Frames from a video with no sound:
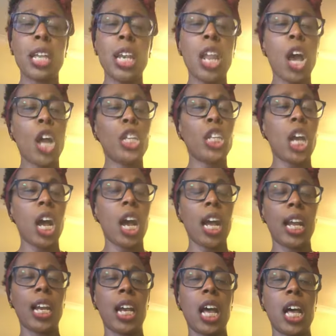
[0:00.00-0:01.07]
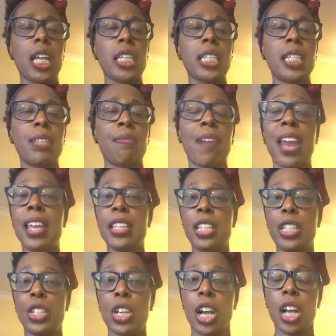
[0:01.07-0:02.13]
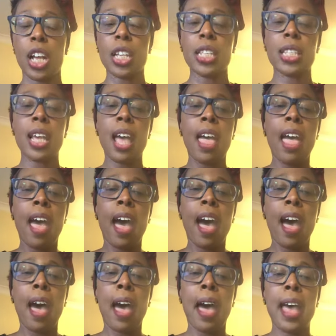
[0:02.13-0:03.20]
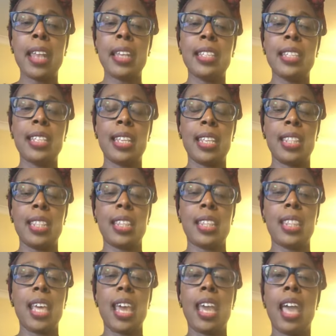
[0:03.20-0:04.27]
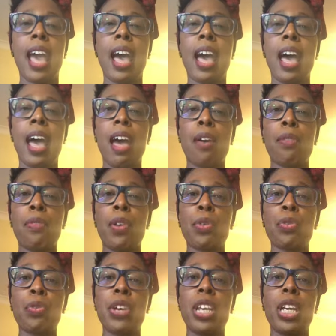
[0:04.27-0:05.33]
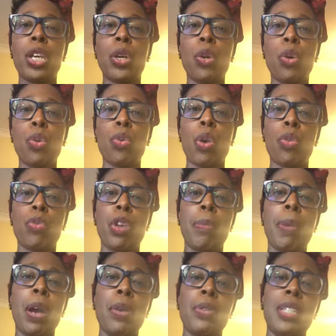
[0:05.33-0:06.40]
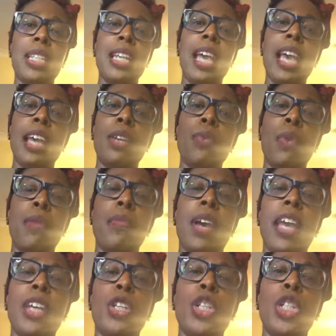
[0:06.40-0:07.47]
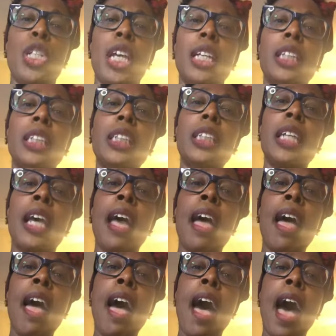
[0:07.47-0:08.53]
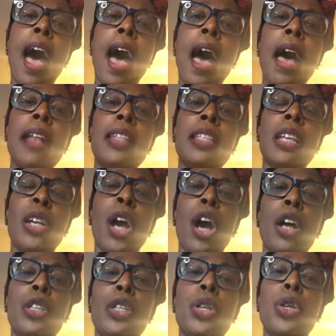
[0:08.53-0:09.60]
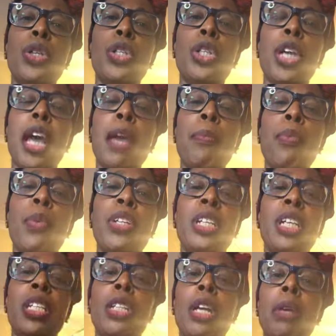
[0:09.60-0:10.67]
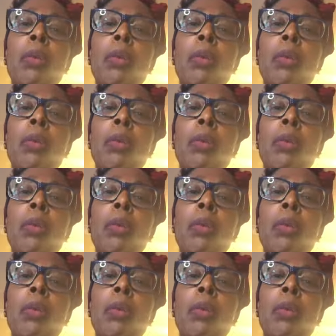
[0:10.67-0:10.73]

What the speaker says: large cut glass vanity jars, and they have a really cool repost lid with a shield and a cartouche shape, which is